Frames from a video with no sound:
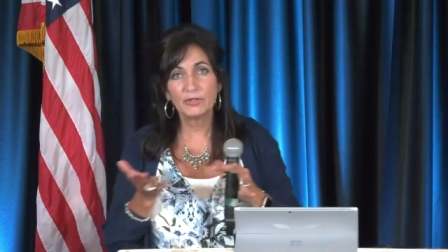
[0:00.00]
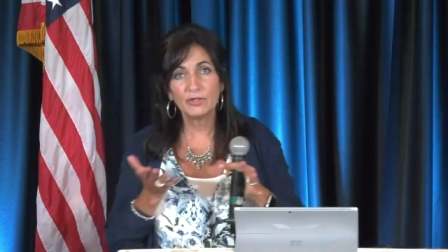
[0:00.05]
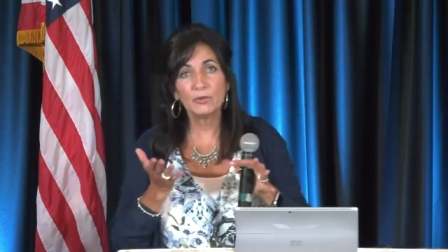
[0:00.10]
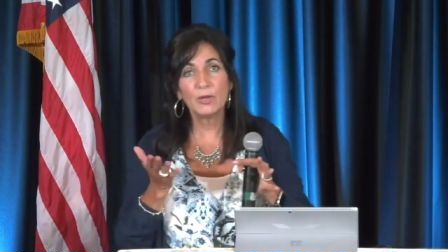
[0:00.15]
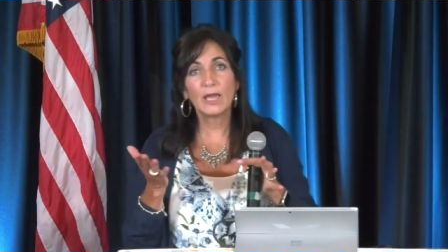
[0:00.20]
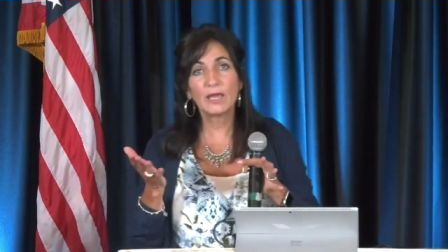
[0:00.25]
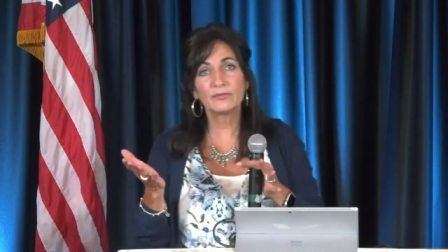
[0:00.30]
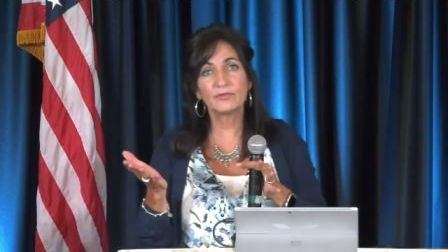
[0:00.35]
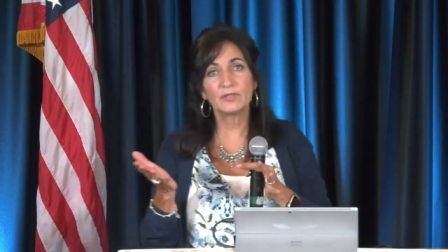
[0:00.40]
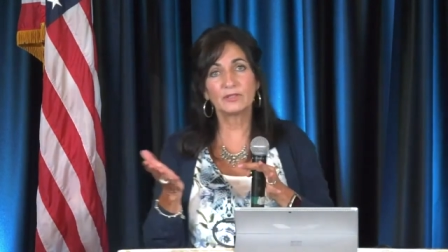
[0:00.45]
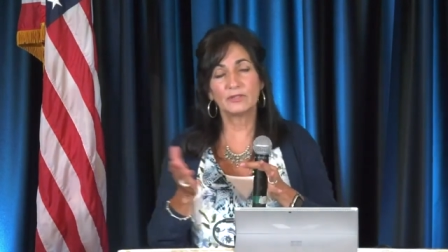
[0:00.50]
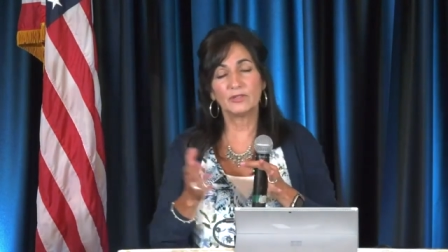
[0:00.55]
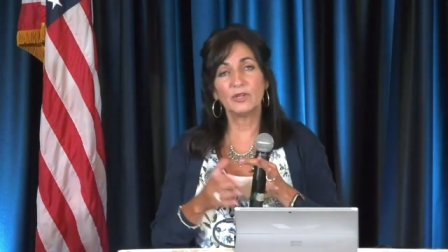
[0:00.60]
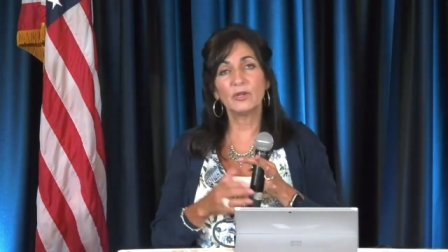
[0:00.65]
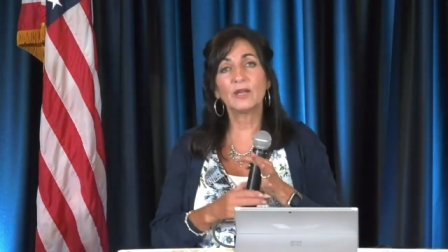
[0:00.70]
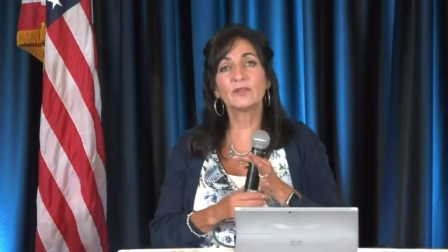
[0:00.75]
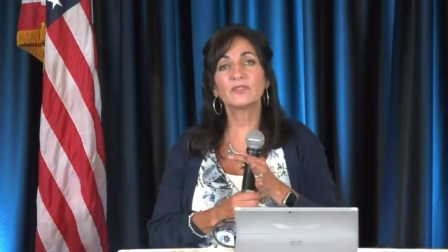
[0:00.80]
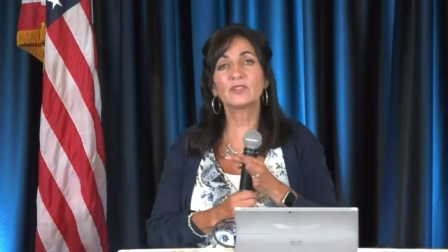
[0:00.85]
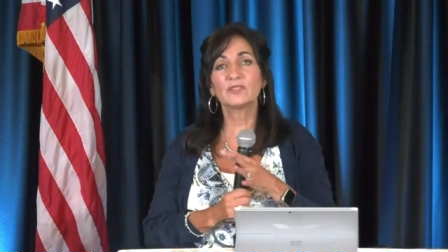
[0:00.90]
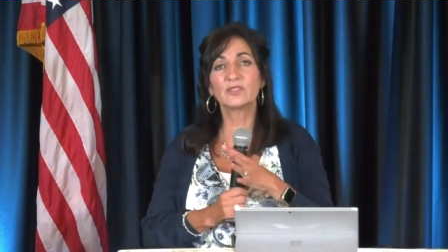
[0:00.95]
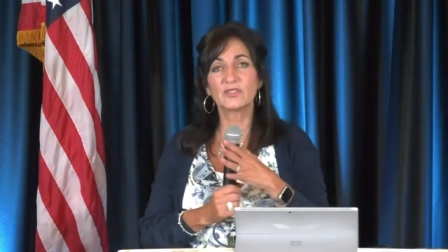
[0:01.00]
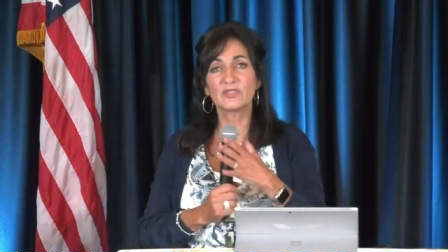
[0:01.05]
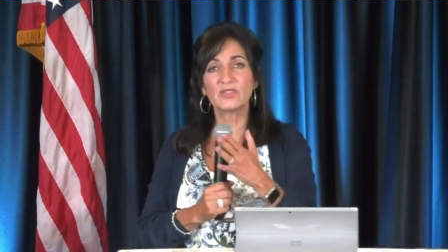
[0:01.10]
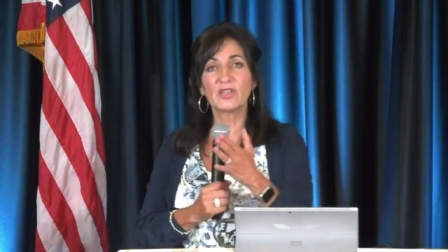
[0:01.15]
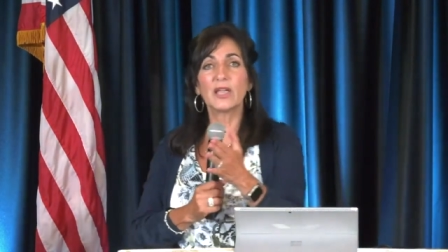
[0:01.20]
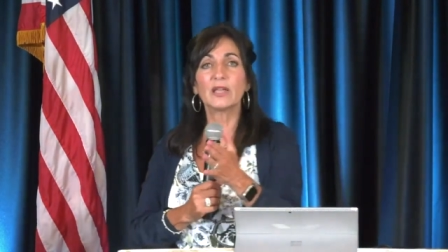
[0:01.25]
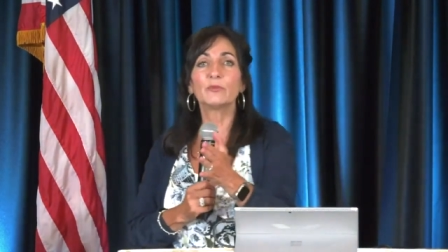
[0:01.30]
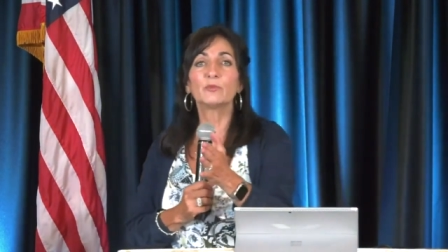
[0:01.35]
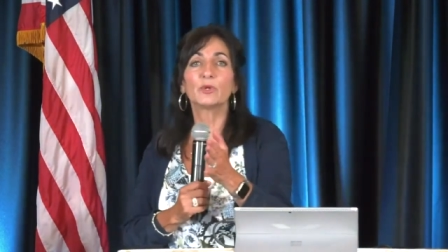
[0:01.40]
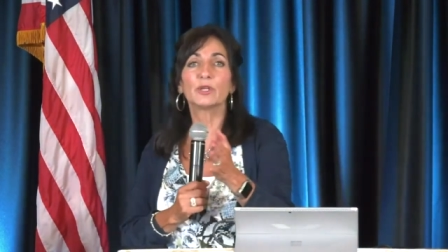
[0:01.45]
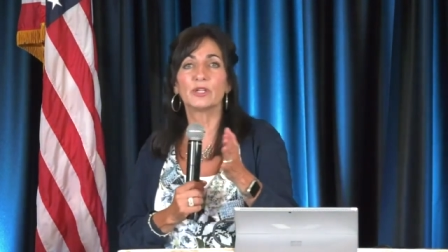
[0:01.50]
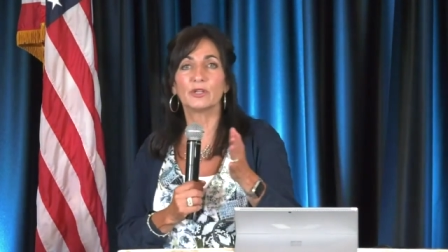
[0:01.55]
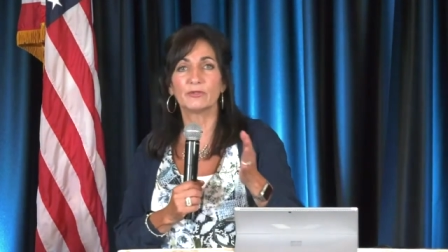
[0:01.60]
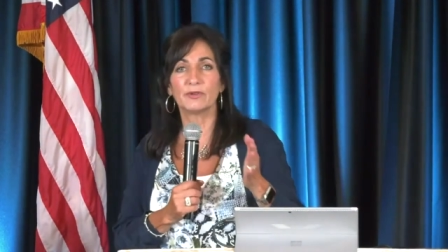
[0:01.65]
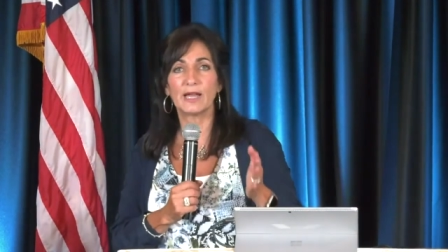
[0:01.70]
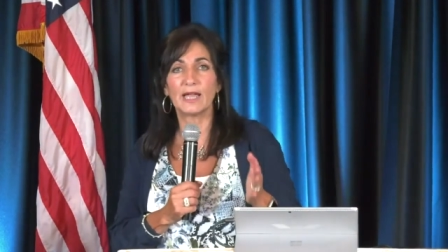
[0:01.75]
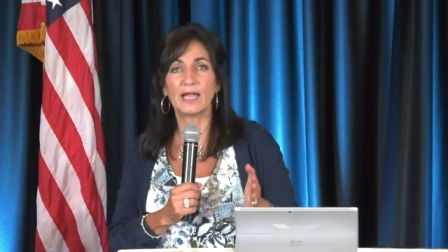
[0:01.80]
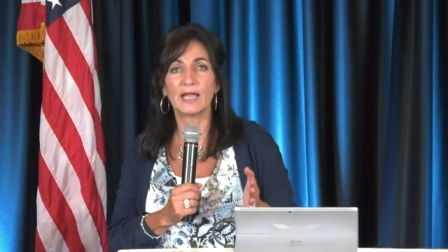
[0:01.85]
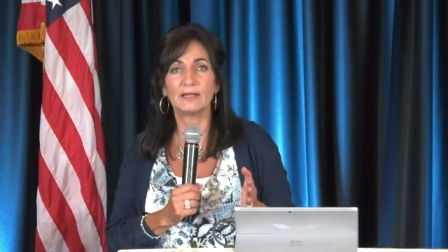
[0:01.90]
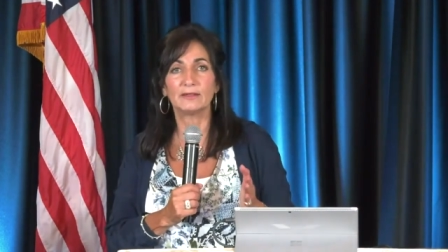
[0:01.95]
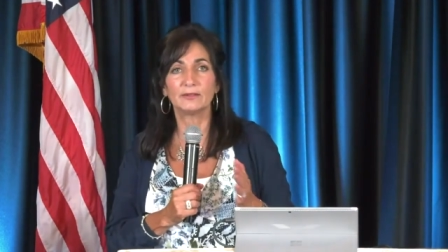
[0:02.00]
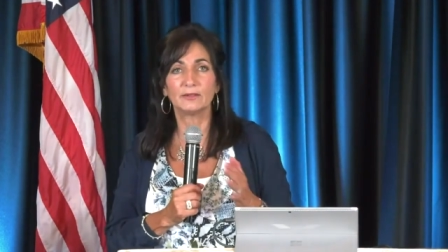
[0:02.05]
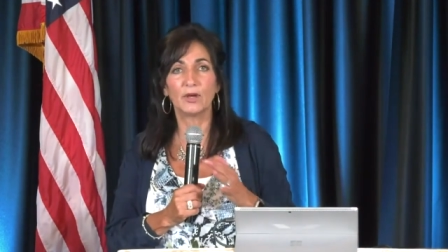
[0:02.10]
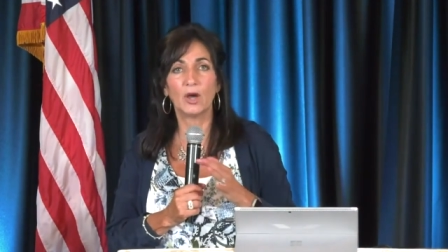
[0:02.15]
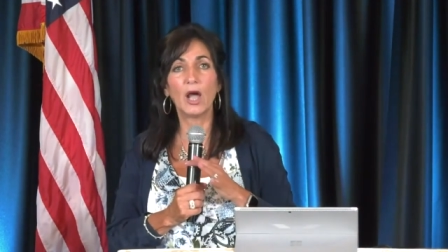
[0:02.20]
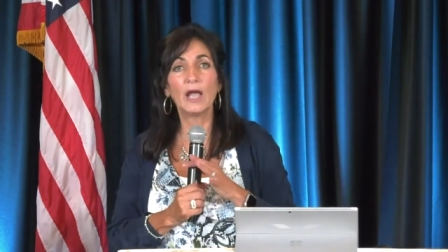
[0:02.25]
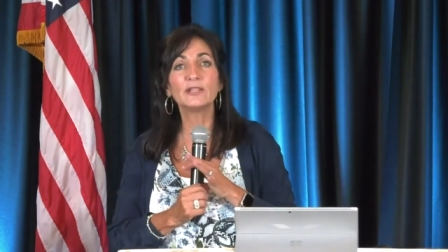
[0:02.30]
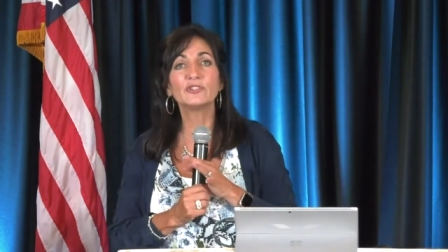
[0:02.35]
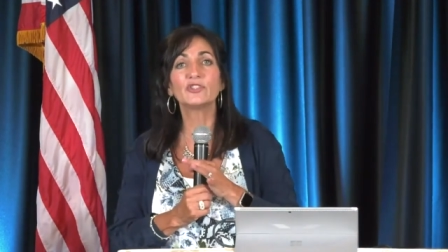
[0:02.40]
But you have to decide where you're at.